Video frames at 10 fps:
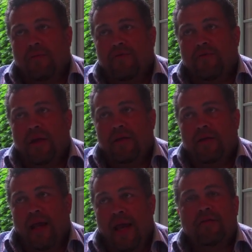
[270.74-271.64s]
We've
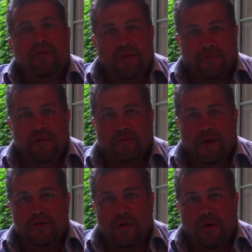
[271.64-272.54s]
created 8 different
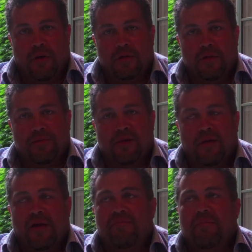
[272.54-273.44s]
restaurant concepts,
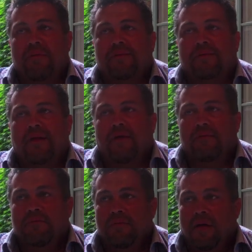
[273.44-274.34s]
and I've built
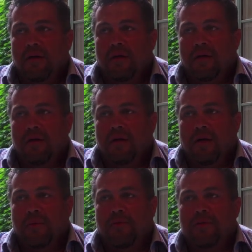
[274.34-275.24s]
now
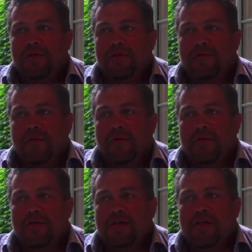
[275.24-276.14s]
upwards
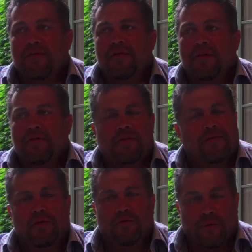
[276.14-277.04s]
of 70 or
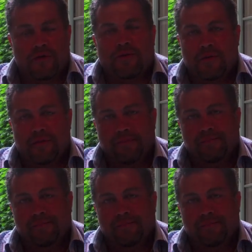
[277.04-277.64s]
72 restaurants.